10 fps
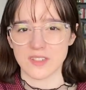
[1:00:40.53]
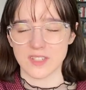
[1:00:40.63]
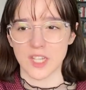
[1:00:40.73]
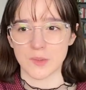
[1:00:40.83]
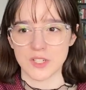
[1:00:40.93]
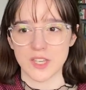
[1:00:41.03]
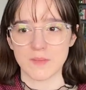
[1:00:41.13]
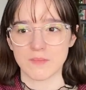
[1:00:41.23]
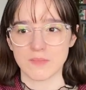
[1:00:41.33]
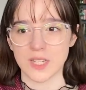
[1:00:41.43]
distinguish
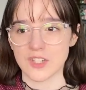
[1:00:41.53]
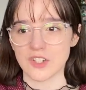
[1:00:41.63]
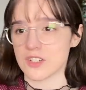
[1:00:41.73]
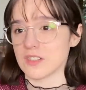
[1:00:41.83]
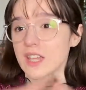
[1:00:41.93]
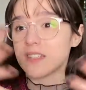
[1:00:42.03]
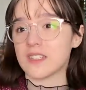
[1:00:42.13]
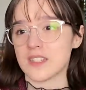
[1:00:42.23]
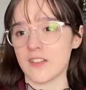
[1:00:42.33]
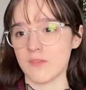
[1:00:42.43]
them. Nature just lets
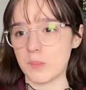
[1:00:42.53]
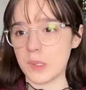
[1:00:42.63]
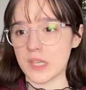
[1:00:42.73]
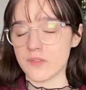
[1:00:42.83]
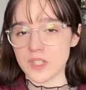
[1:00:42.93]
itself be.